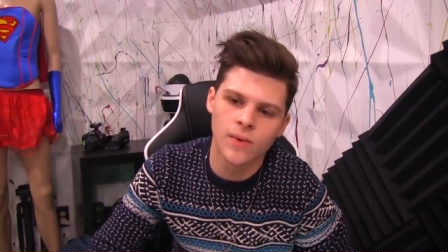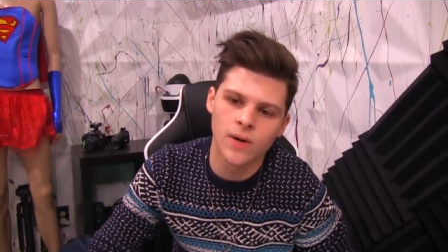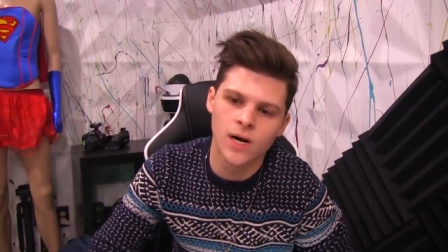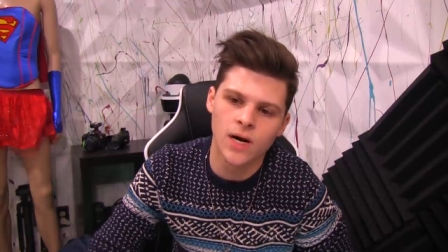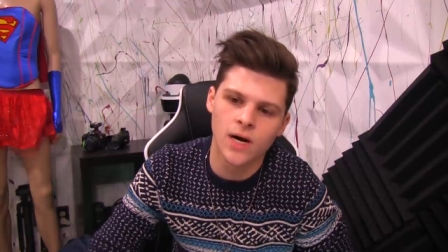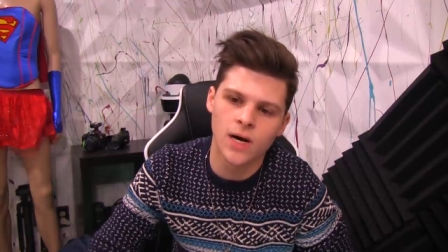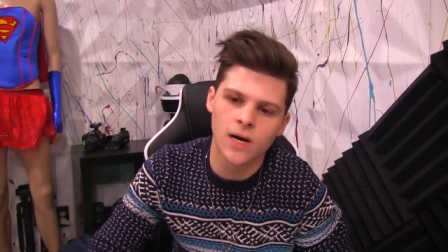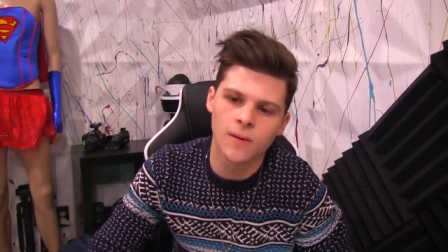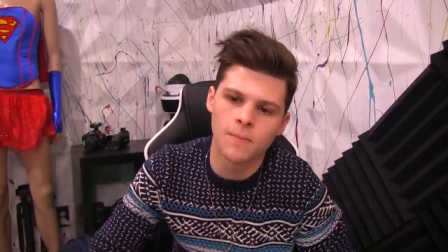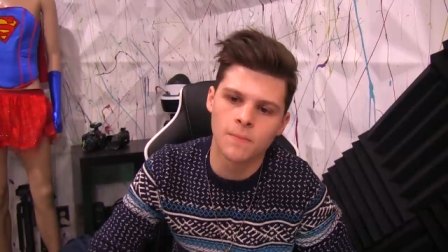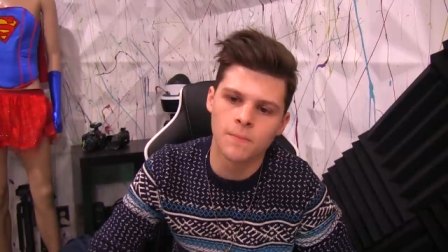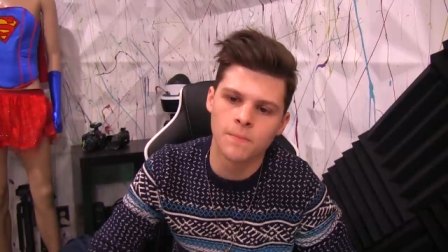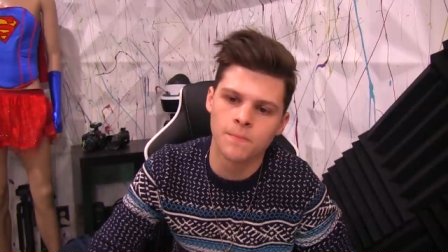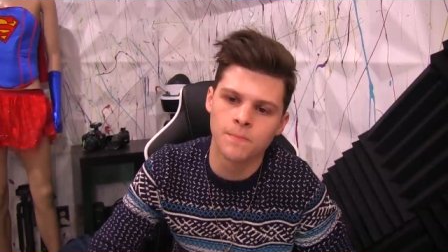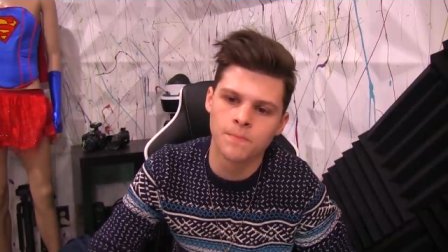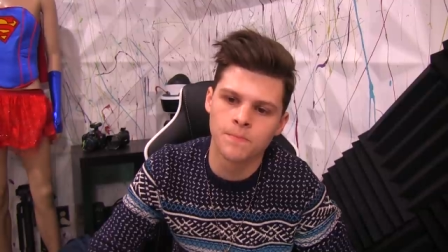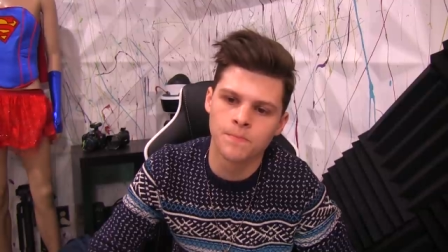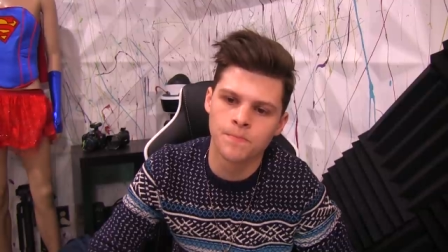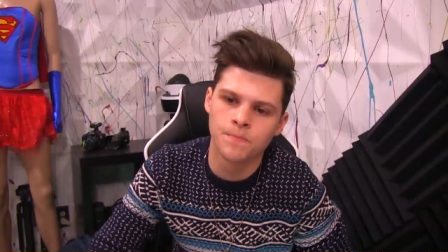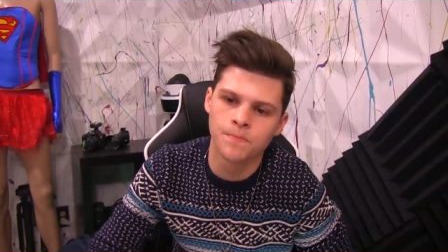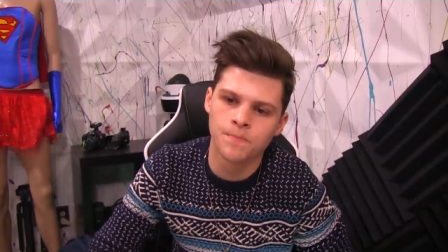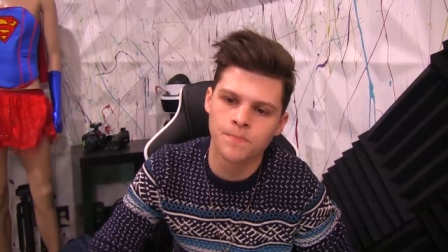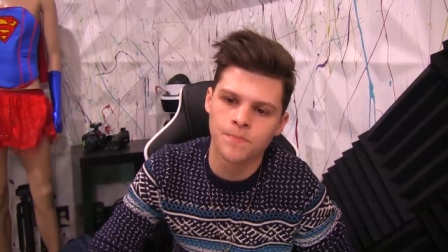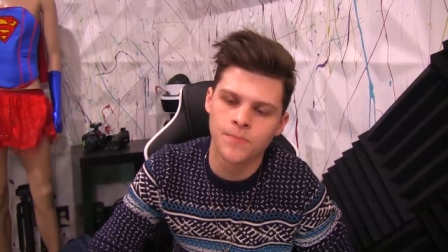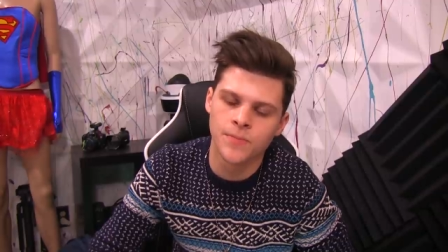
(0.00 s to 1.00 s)

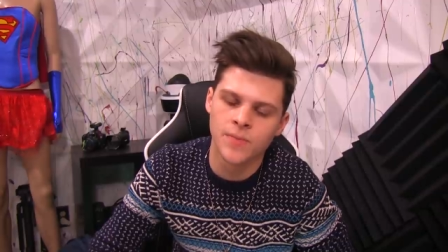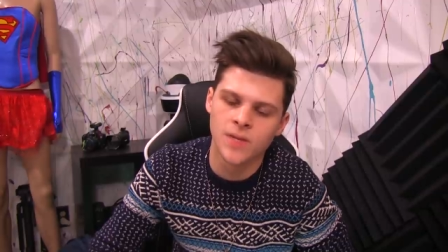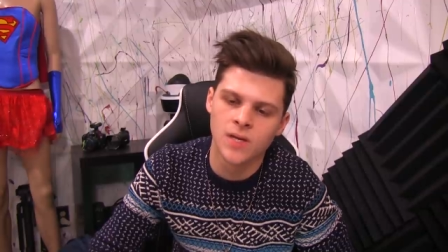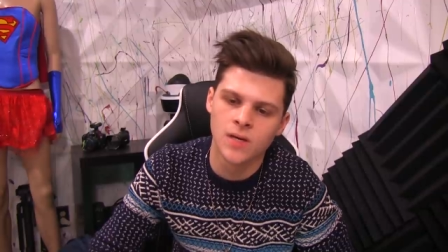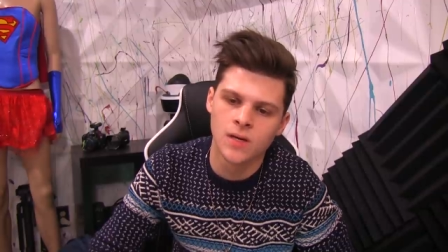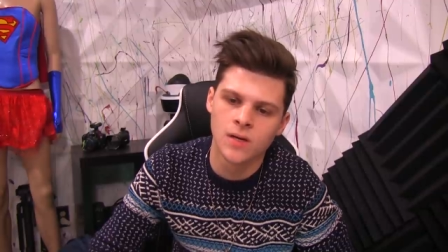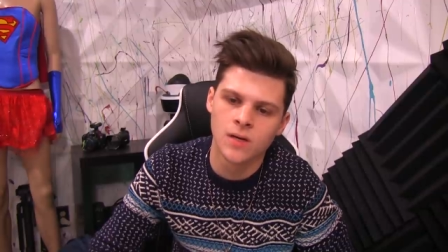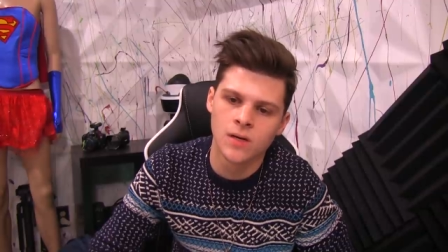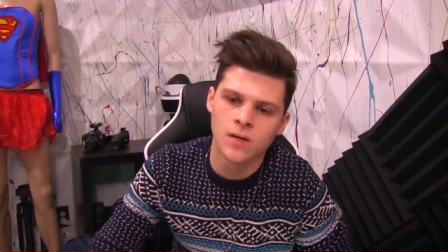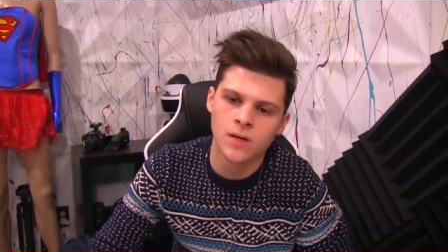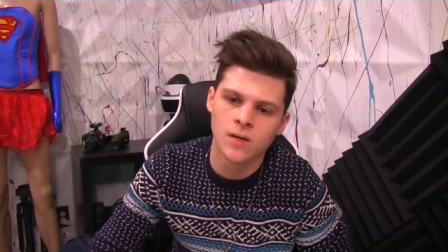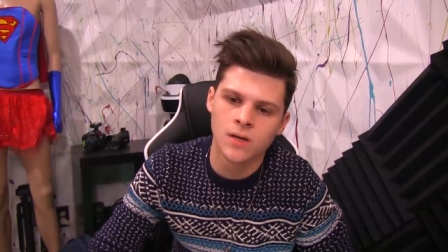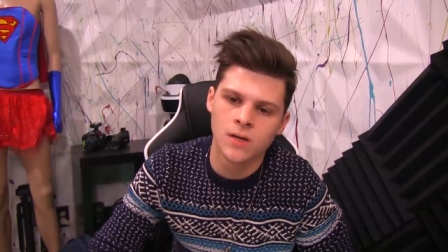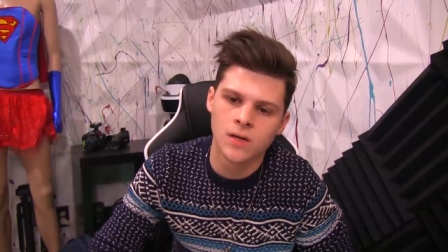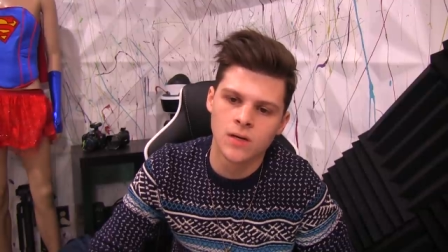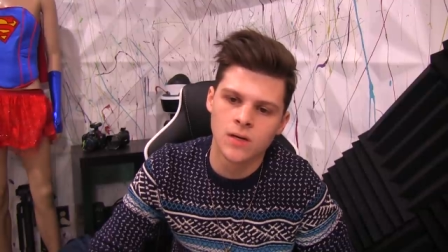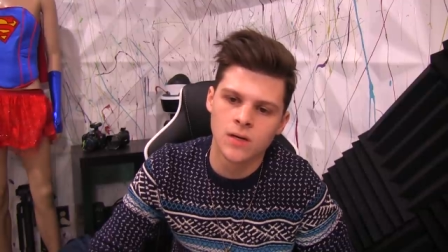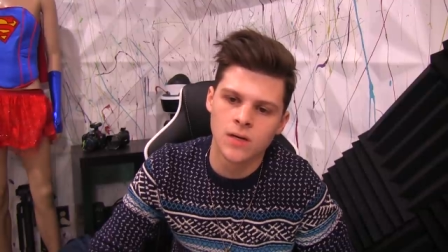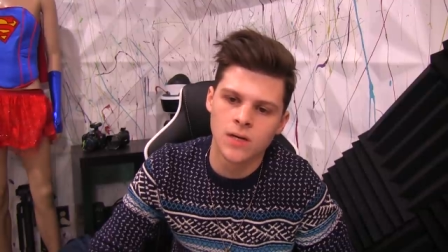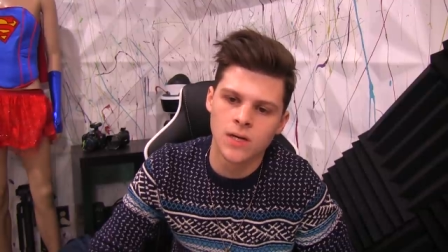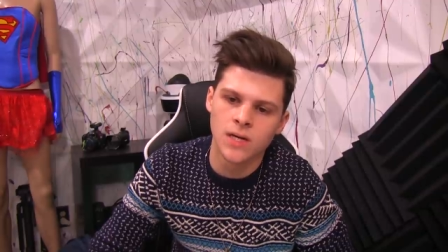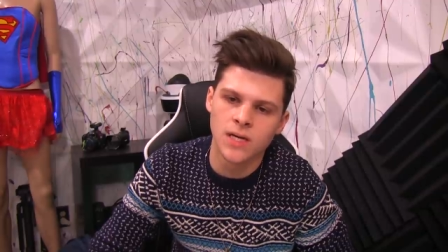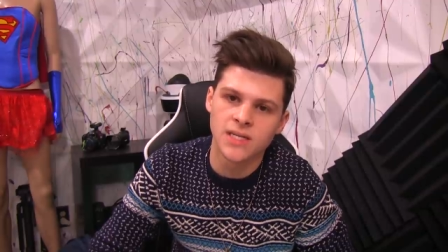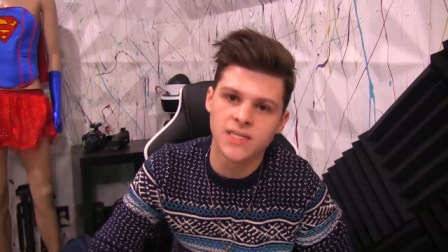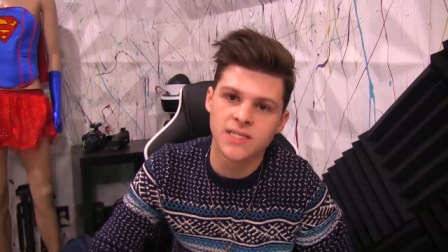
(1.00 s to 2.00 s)

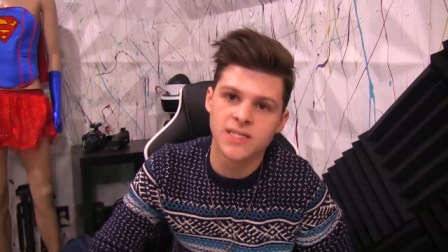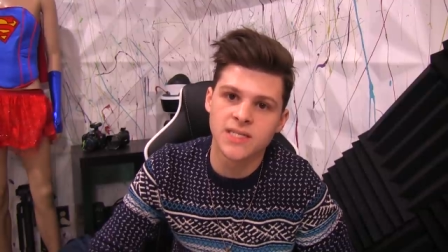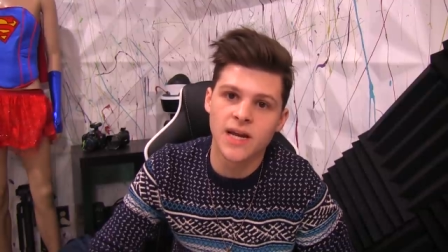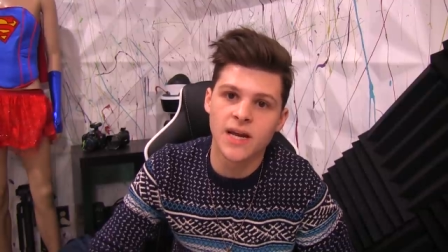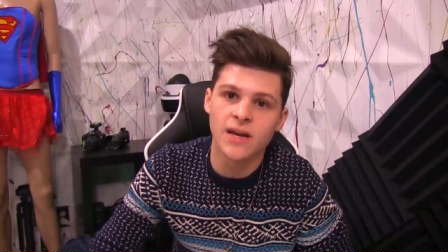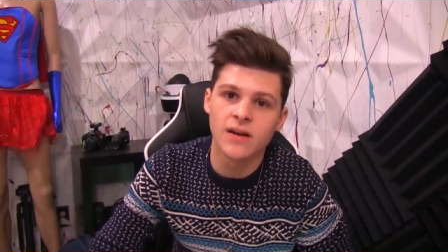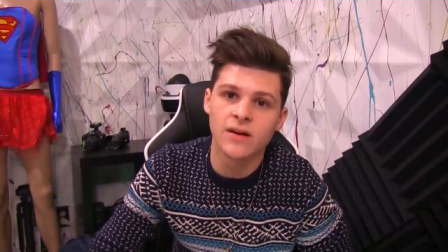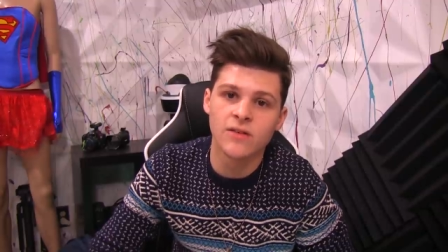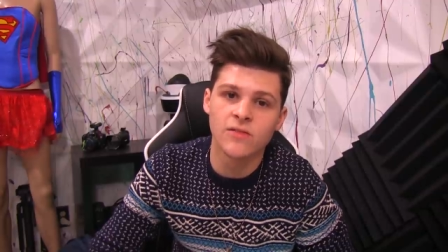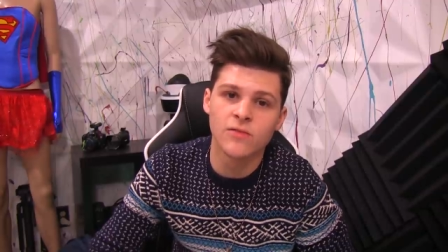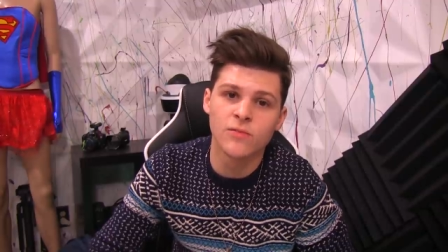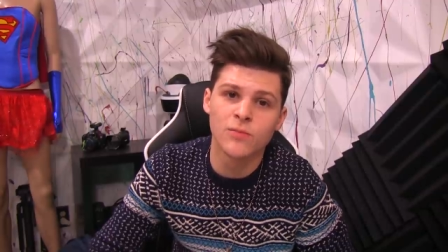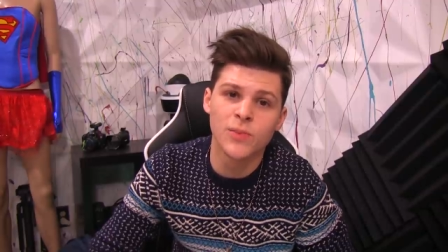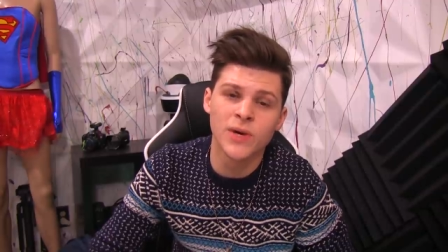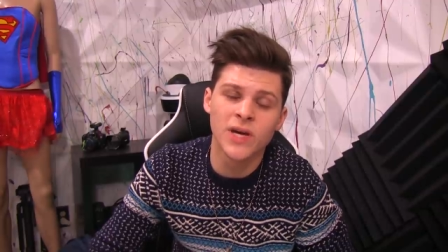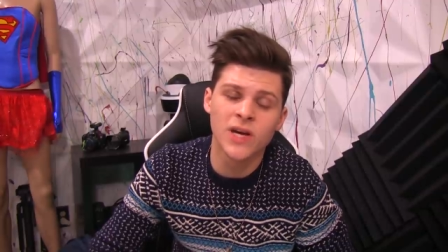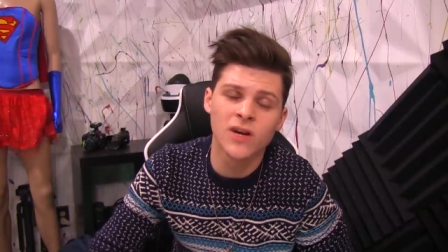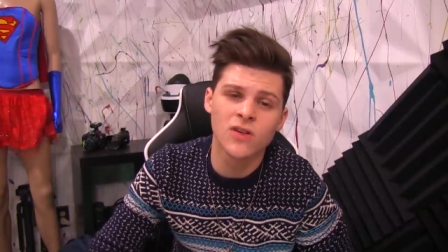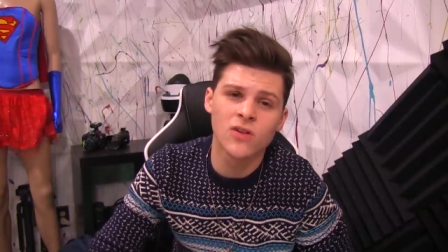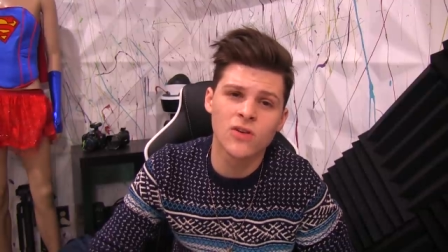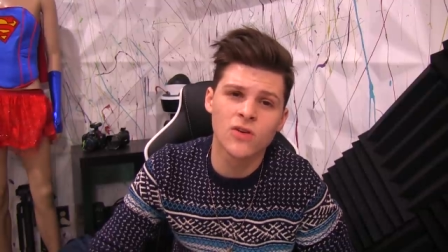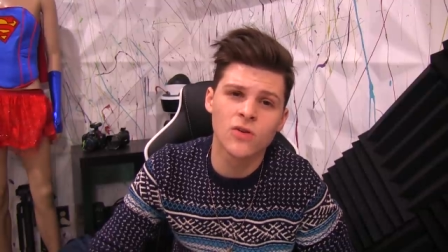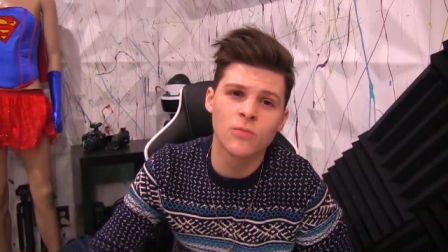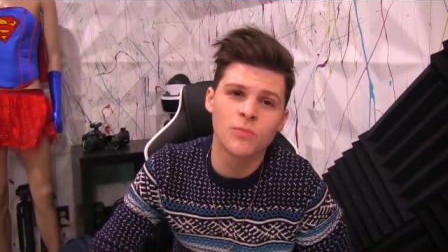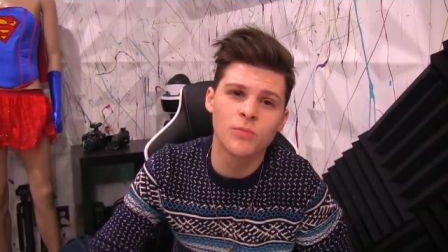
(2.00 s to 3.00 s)
Um, instead of being
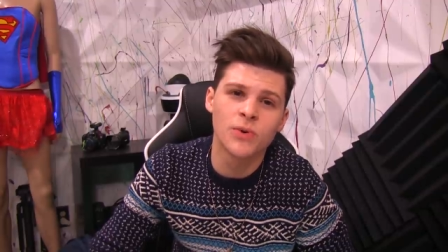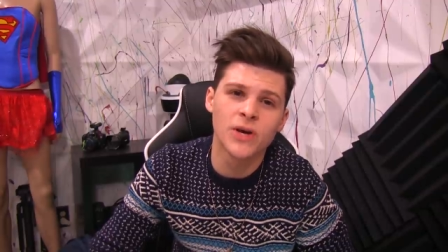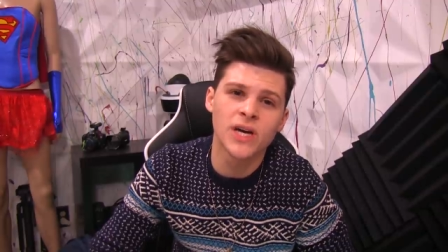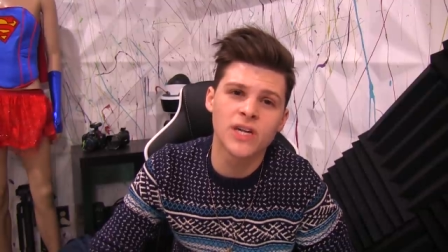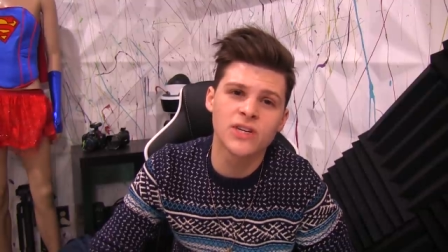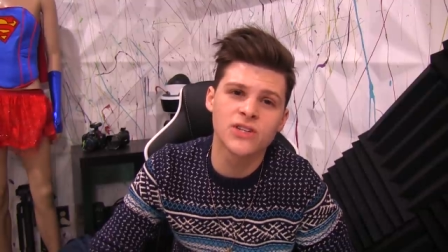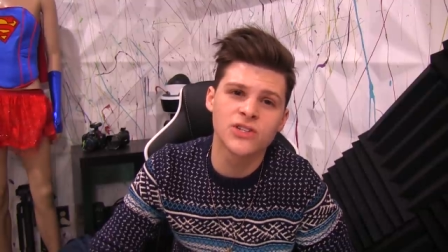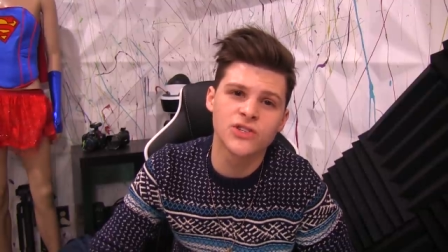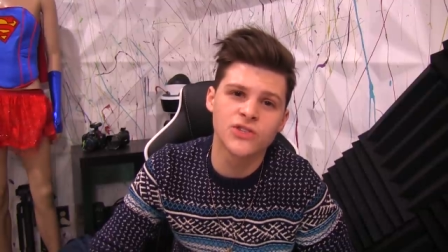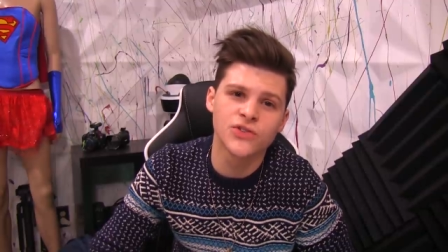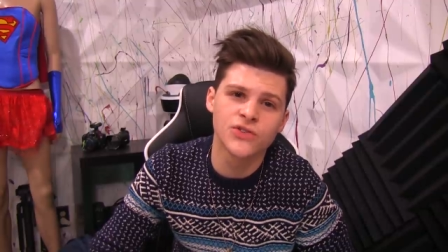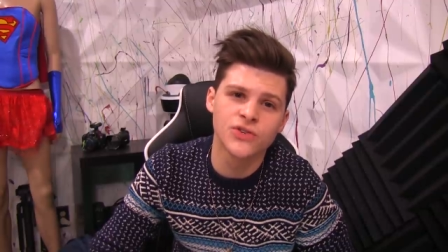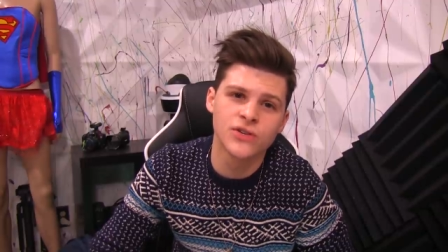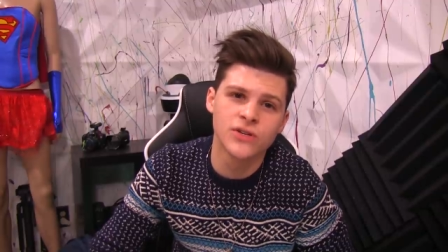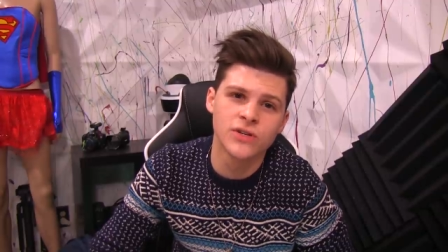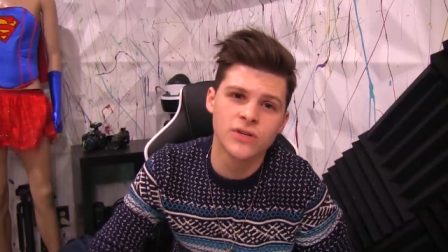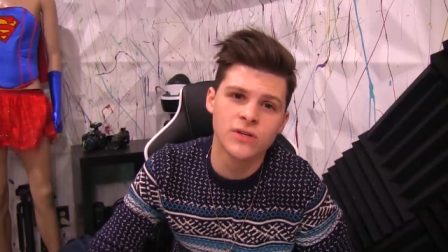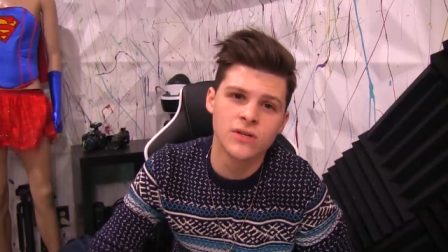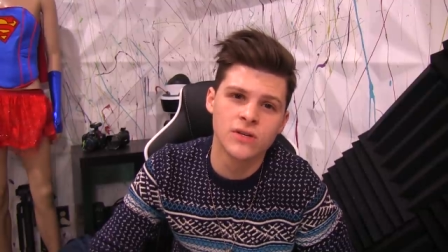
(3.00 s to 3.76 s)
a little bitch